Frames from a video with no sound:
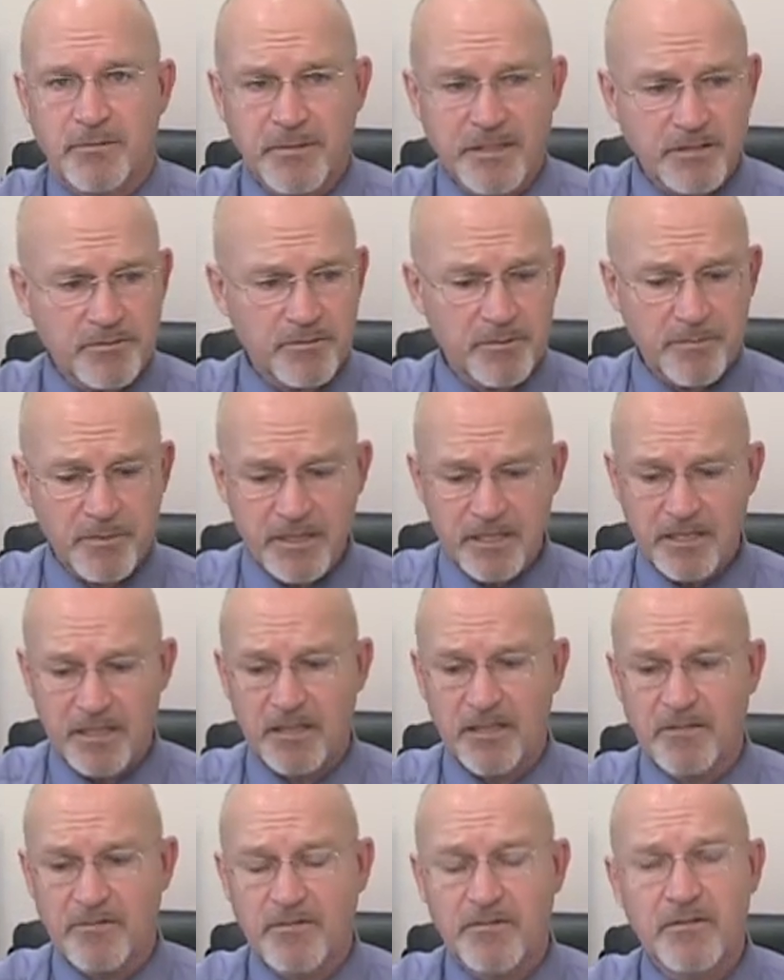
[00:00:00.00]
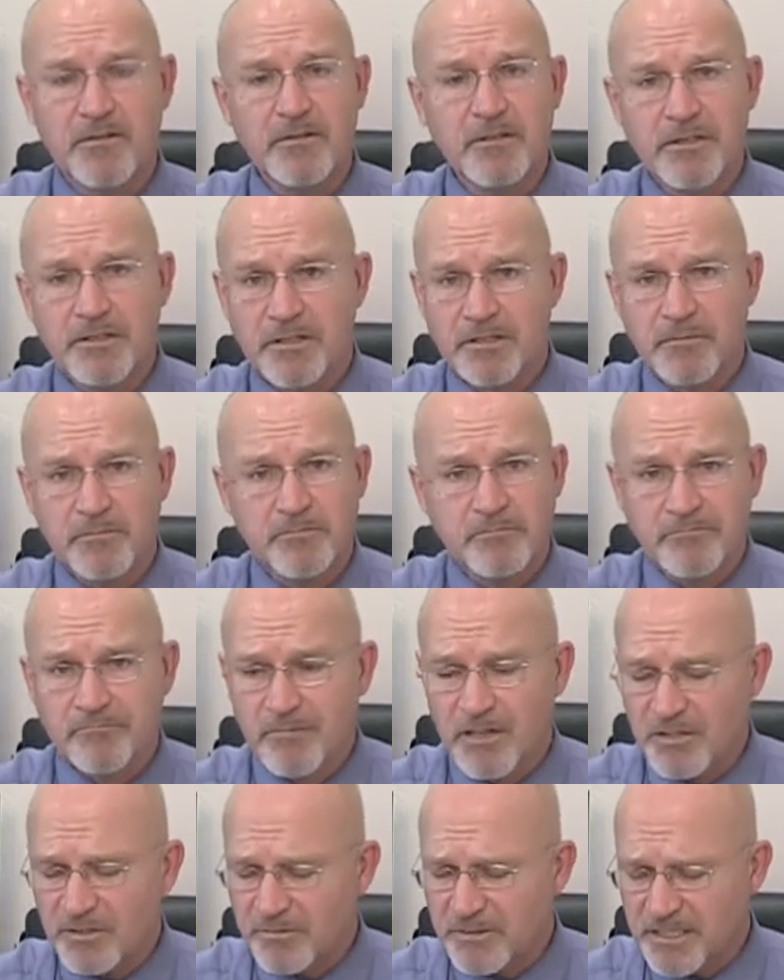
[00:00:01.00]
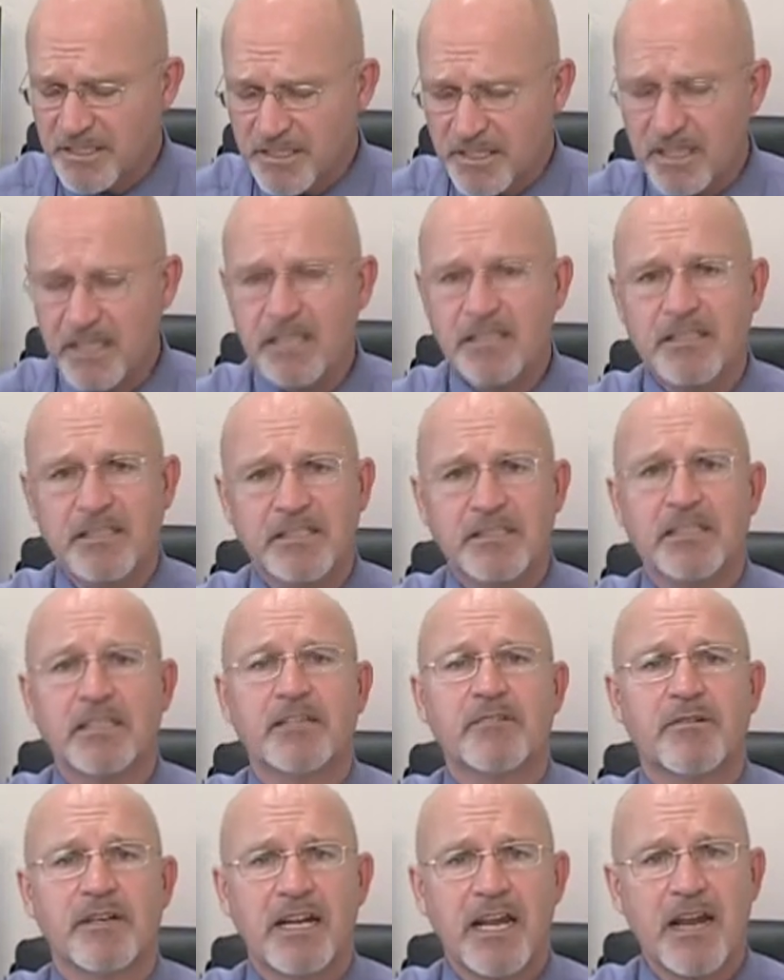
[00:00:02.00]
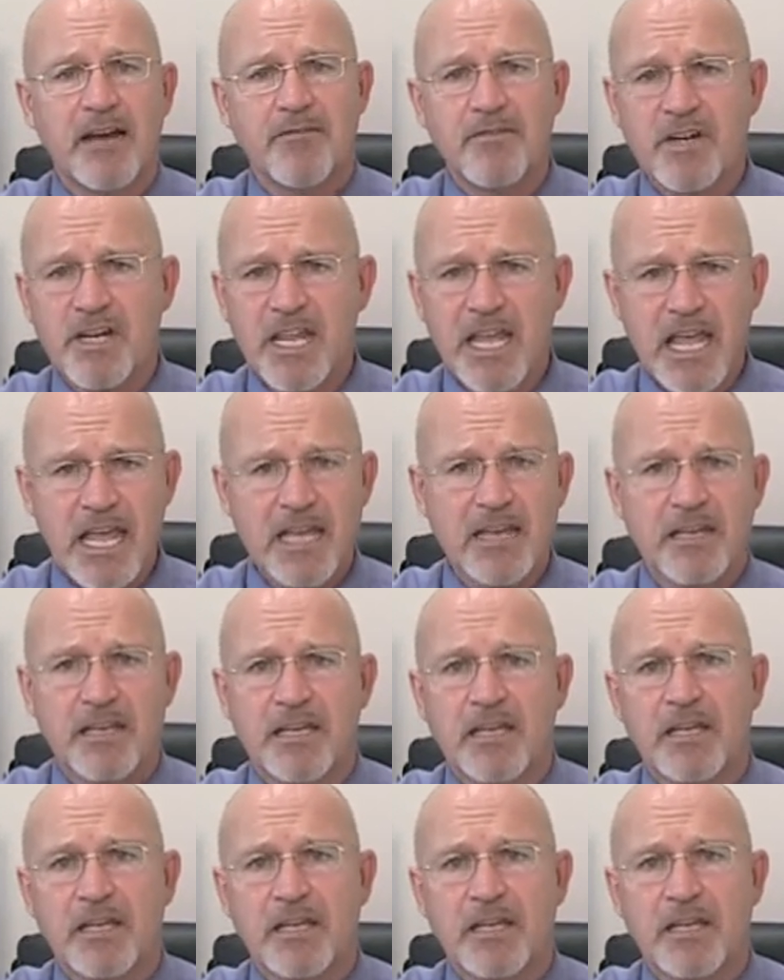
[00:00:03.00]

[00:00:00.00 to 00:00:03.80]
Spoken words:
This would be the foolish, most ridiculous thing we ever did."